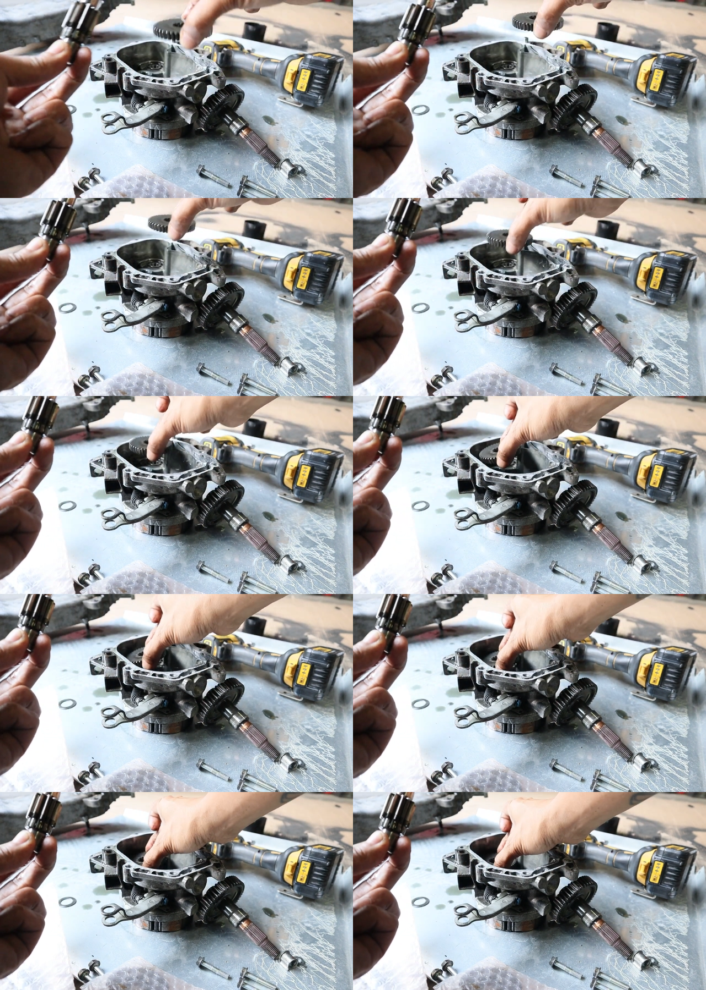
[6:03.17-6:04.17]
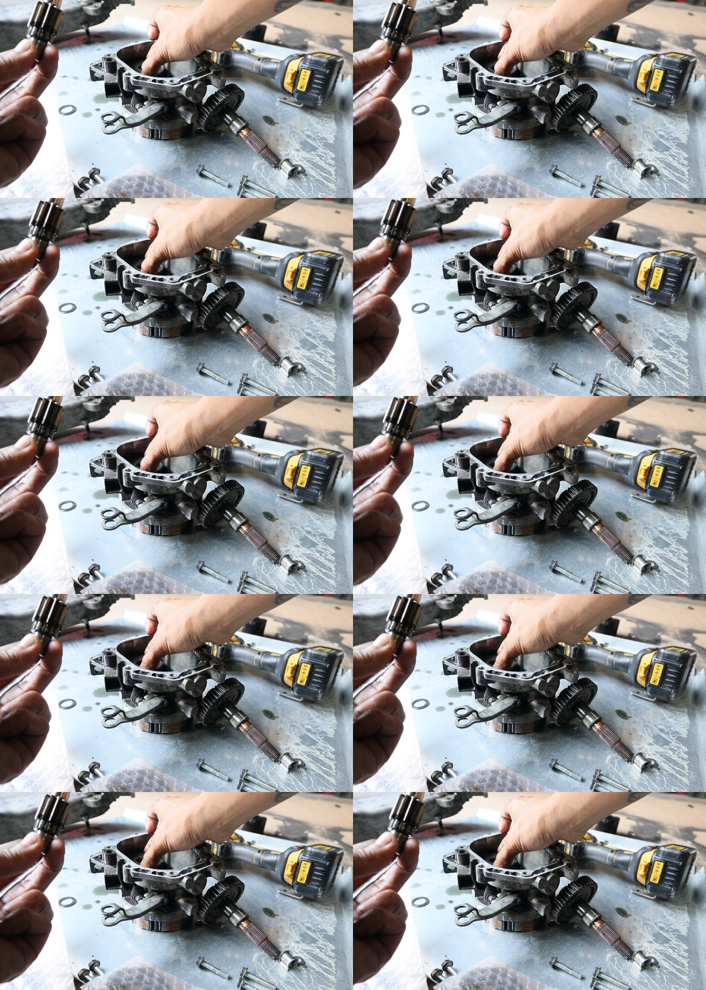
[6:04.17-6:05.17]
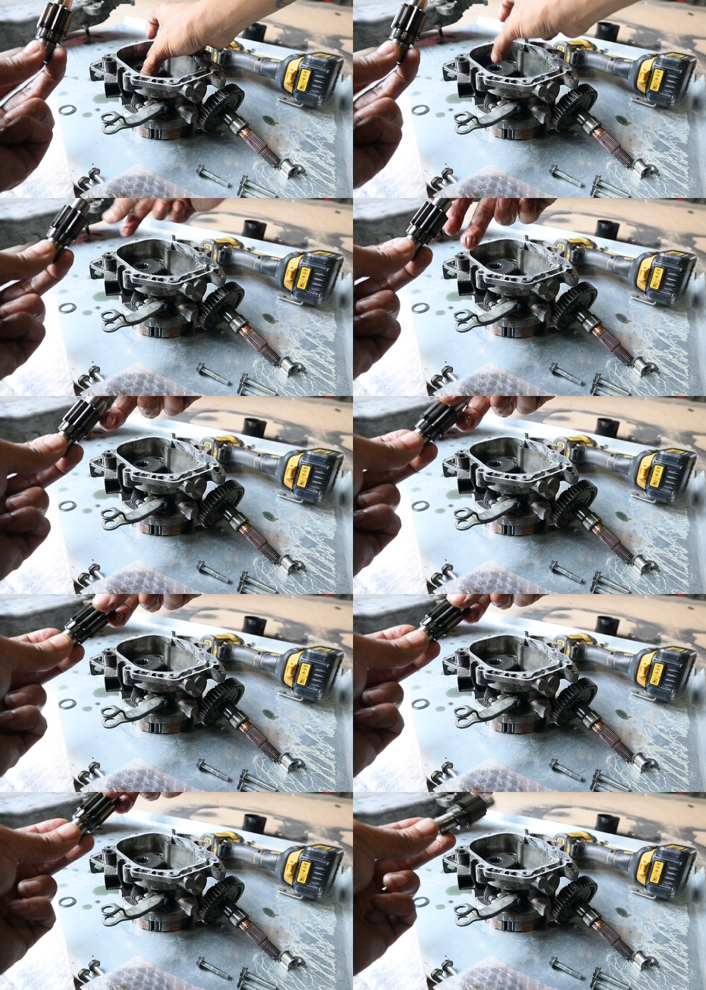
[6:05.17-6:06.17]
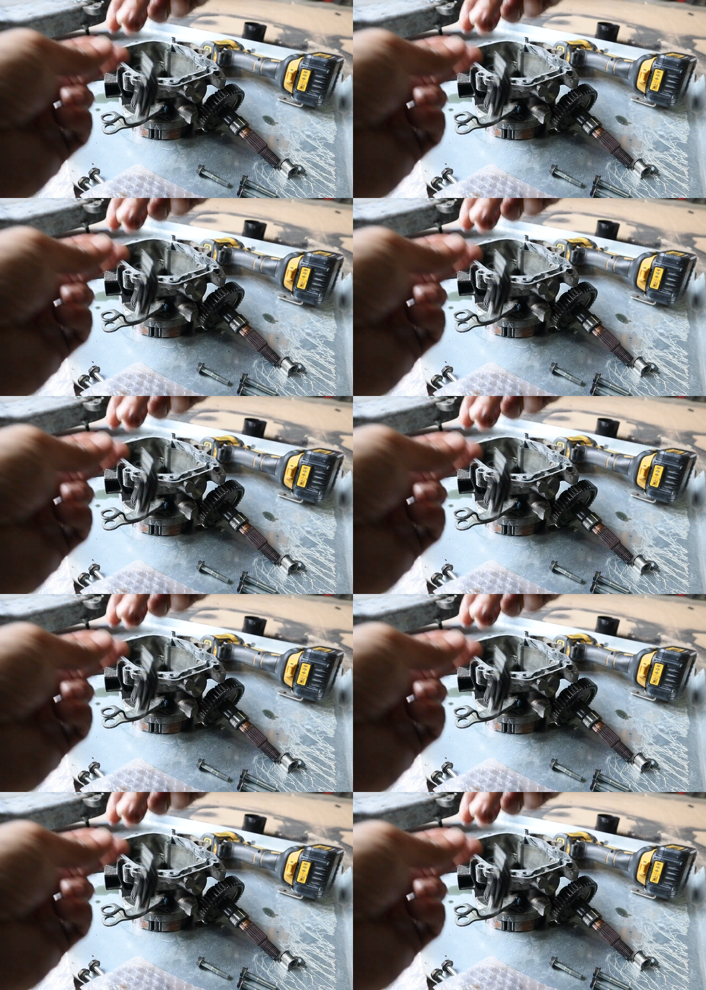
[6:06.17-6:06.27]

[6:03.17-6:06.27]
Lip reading: No face is visible, so there are no lips to read.